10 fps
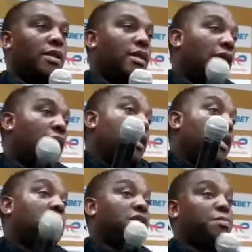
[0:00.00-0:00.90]
And that uh,
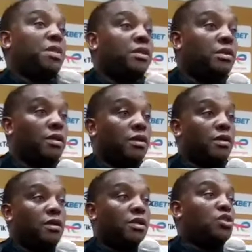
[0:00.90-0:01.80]
that's been
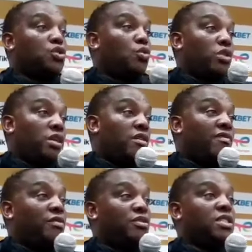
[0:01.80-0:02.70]
the story
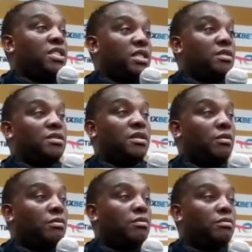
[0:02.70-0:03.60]
of our season.
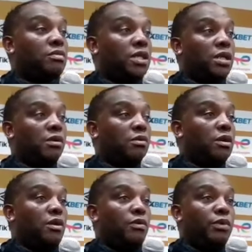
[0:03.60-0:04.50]
So, you know,
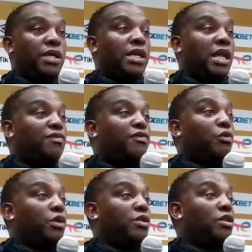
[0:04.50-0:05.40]
we're
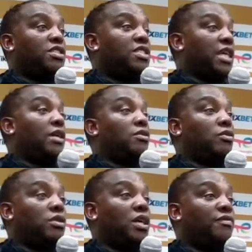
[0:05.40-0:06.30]
grateful. We're not
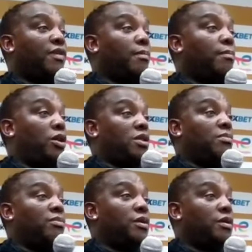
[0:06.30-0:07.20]
second or third from
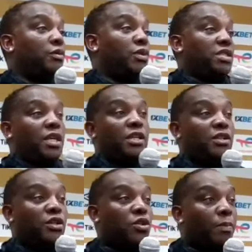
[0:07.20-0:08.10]
bottom. We're still
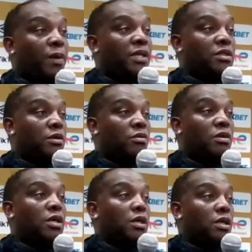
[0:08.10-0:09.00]
in the top eight. So